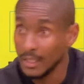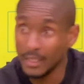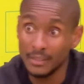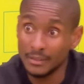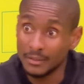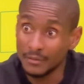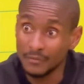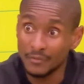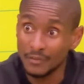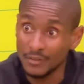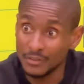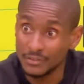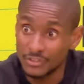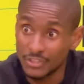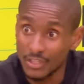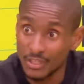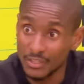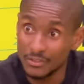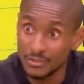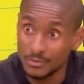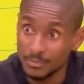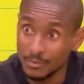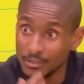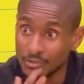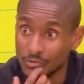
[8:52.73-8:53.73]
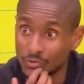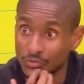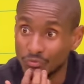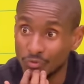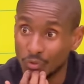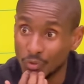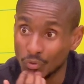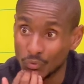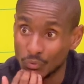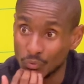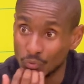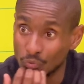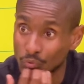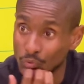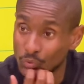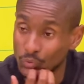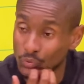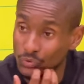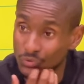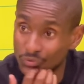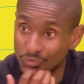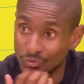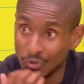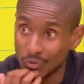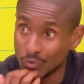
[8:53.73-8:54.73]
a different change but you've got
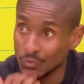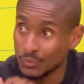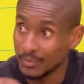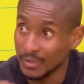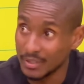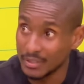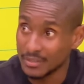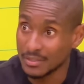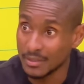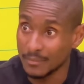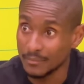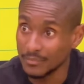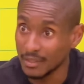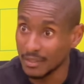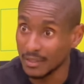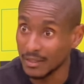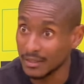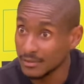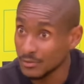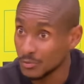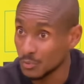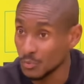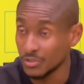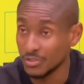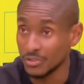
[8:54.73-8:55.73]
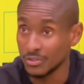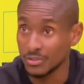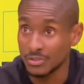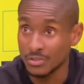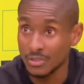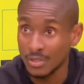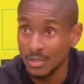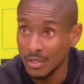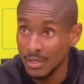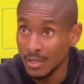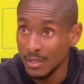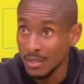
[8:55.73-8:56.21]
to you've got to make something else which is